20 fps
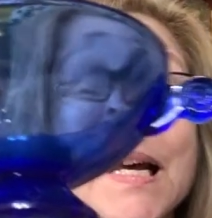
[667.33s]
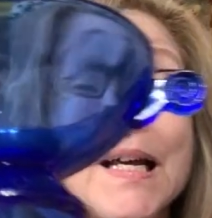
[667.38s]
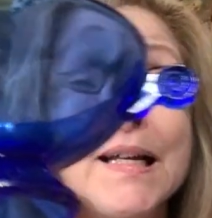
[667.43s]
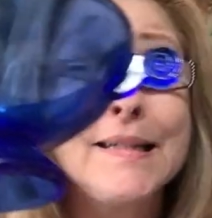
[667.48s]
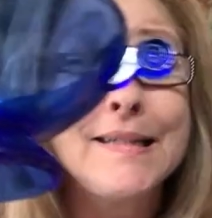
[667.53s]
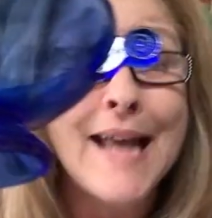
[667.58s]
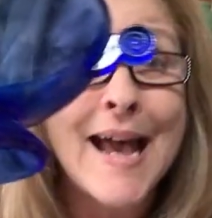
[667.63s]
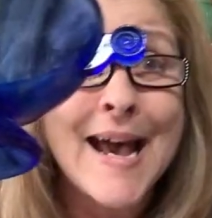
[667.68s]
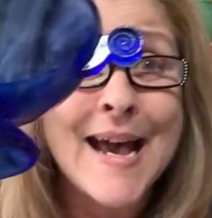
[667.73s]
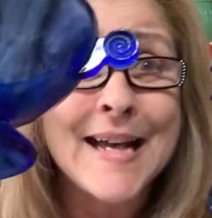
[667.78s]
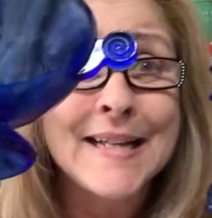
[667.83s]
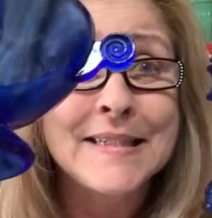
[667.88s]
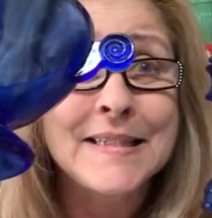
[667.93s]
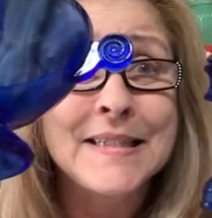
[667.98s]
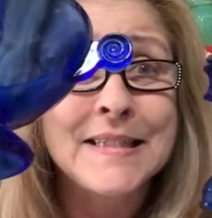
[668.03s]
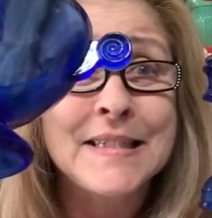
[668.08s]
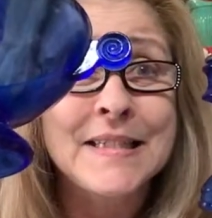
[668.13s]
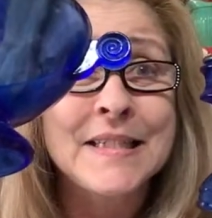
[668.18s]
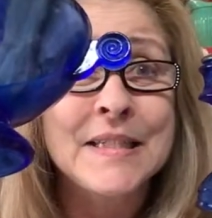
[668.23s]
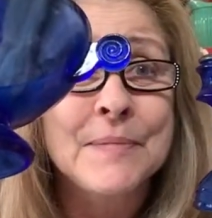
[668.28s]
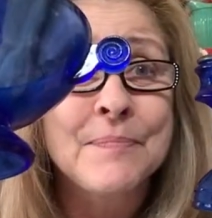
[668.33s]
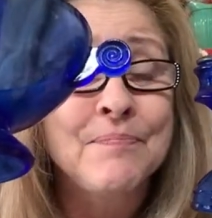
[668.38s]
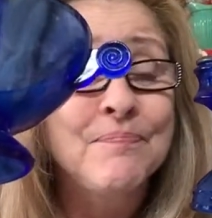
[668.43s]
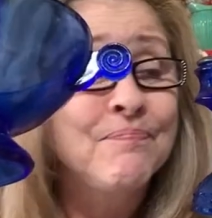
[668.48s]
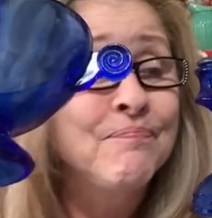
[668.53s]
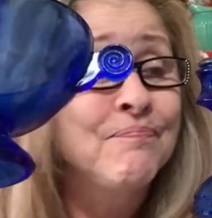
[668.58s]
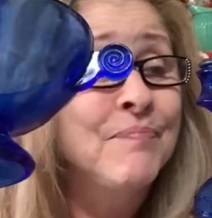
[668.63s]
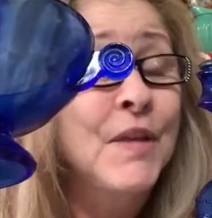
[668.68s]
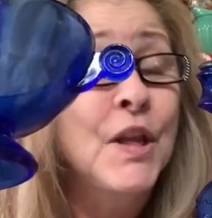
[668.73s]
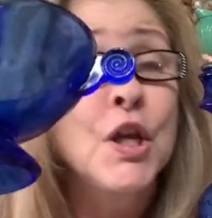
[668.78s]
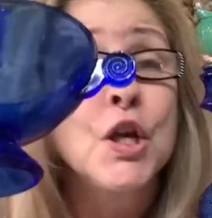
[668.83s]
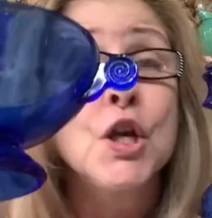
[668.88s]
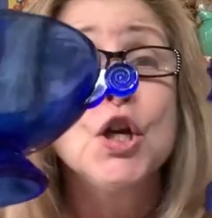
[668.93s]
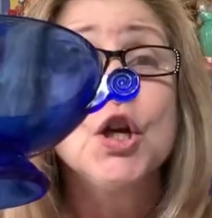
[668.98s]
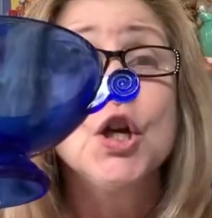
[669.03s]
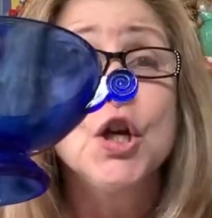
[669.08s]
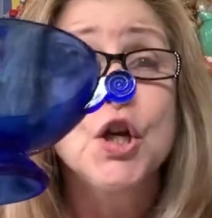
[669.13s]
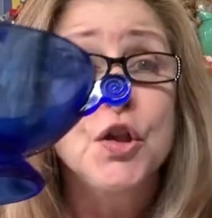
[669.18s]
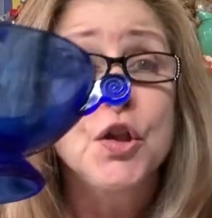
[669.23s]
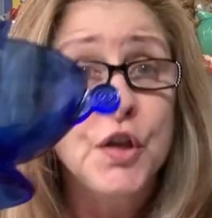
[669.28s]
Yes.
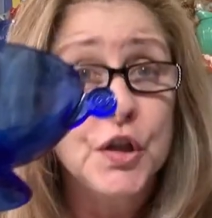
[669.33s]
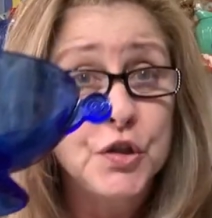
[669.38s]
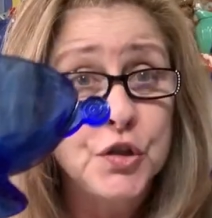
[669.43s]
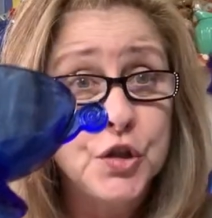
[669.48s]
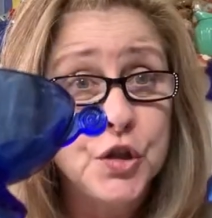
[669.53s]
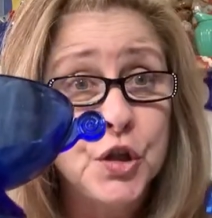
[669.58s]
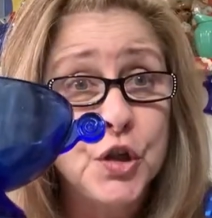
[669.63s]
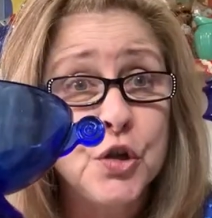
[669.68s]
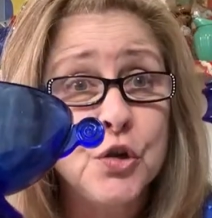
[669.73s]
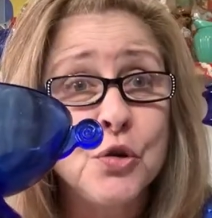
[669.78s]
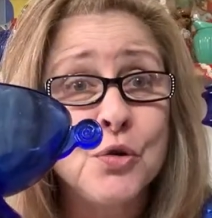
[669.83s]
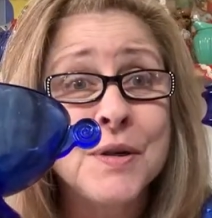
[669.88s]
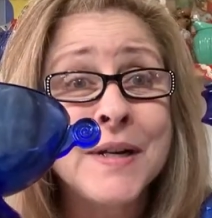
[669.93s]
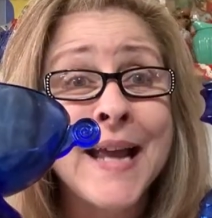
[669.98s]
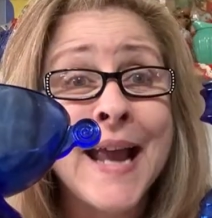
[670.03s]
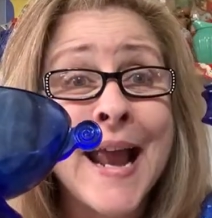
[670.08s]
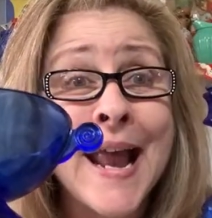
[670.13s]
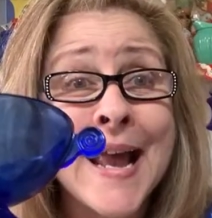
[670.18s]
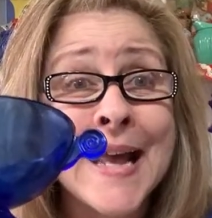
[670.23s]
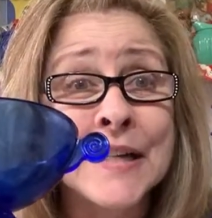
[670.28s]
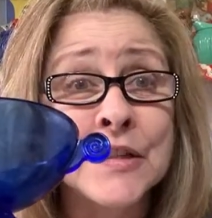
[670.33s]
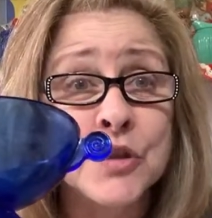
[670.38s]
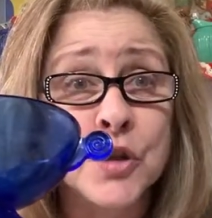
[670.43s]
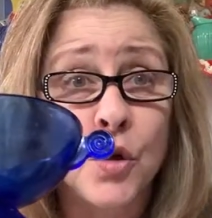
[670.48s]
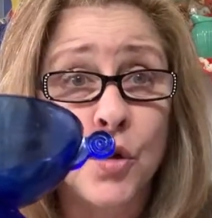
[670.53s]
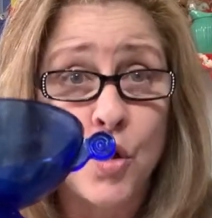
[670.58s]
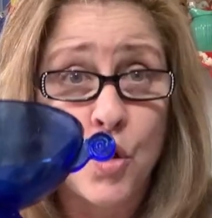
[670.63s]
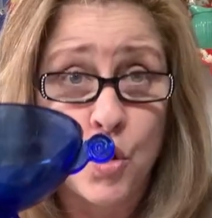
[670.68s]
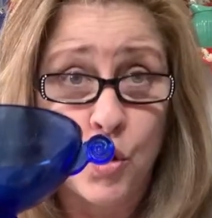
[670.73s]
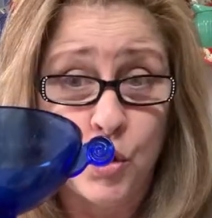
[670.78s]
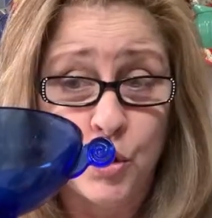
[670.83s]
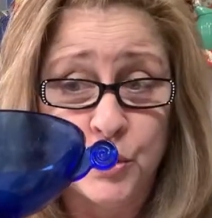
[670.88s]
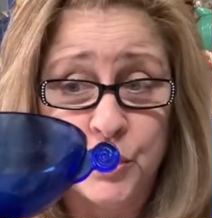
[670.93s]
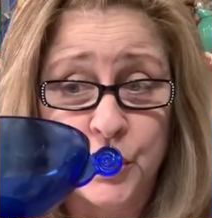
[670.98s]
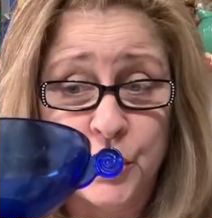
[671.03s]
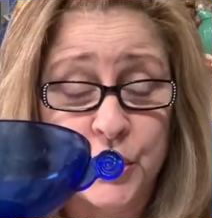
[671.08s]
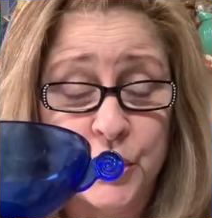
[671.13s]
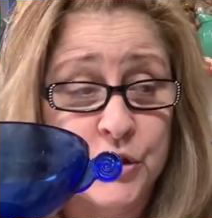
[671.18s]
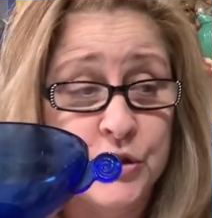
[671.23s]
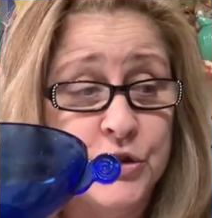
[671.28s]
The two candle
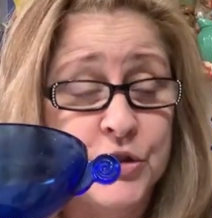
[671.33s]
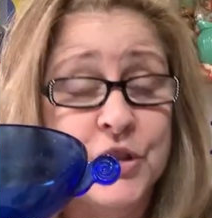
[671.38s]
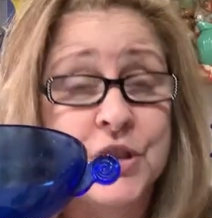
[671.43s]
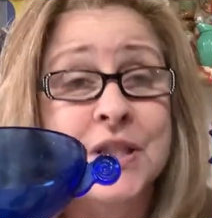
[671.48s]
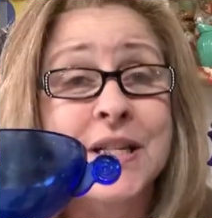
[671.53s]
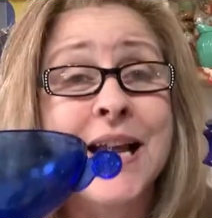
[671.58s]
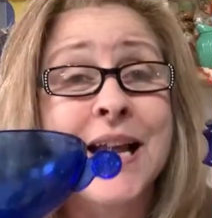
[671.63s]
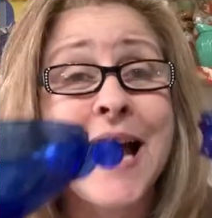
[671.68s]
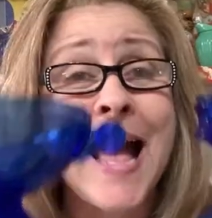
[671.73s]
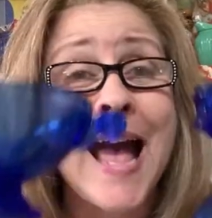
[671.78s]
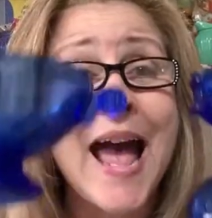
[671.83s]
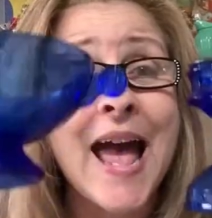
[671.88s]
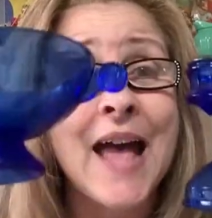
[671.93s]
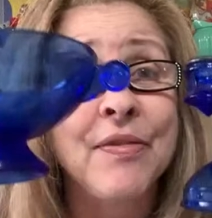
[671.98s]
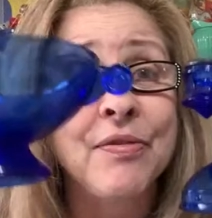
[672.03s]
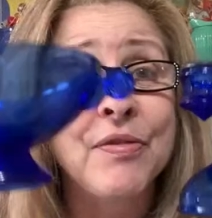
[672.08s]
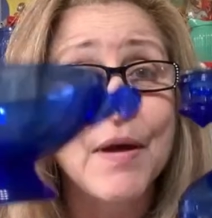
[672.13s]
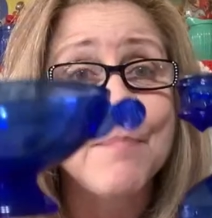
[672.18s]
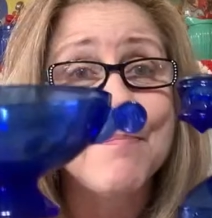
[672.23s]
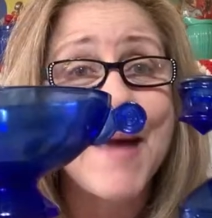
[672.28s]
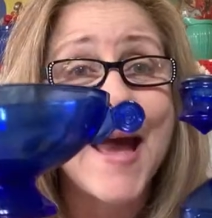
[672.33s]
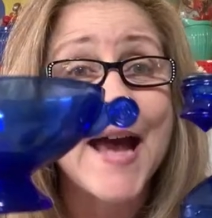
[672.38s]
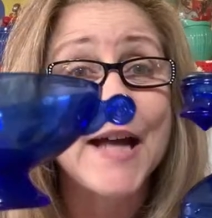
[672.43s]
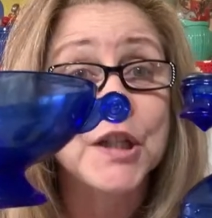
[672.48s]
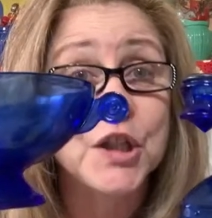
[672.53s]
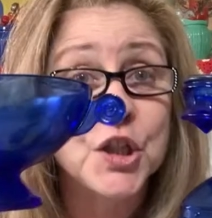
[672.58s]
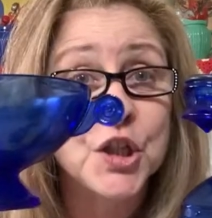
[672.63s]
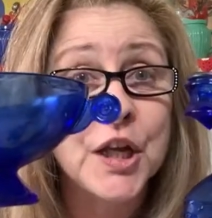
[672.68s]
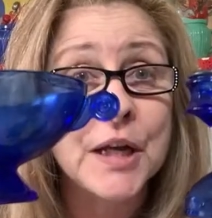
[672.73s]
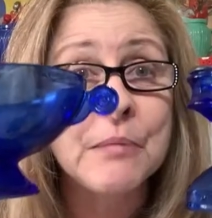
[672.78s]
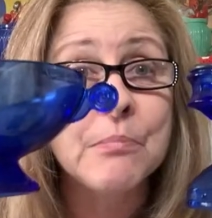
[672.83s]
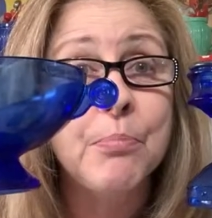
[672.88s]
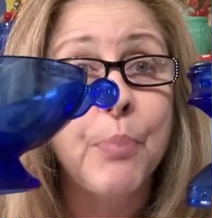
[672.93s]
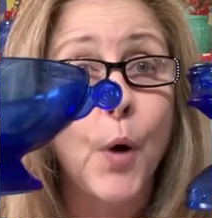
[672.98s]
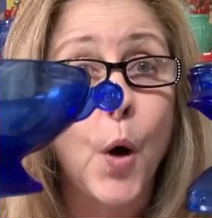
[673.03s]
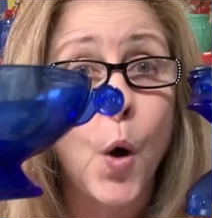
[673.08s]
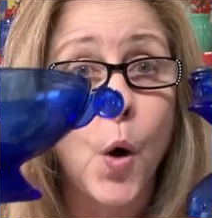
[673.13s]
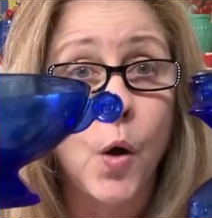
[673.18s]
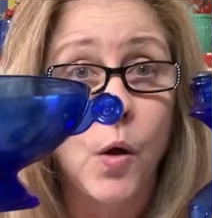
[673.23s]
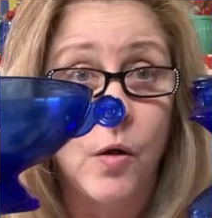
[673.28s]
holders and the matching
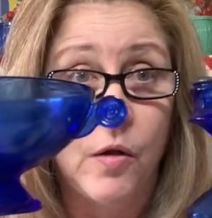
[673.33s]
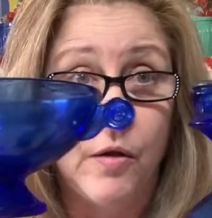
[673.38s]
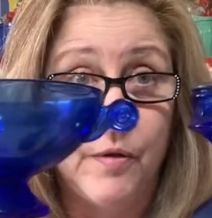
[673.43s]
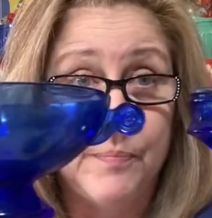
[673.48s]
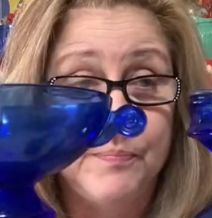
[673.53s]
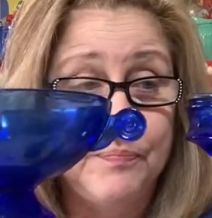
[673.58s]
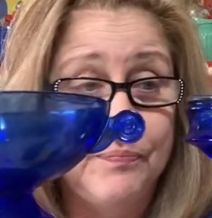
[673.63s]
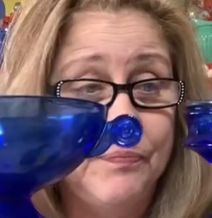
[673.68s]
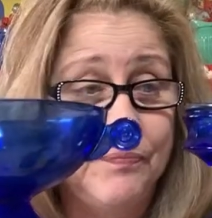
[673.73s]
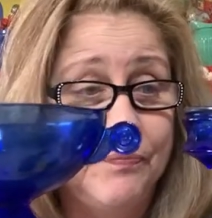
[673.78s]
bowl.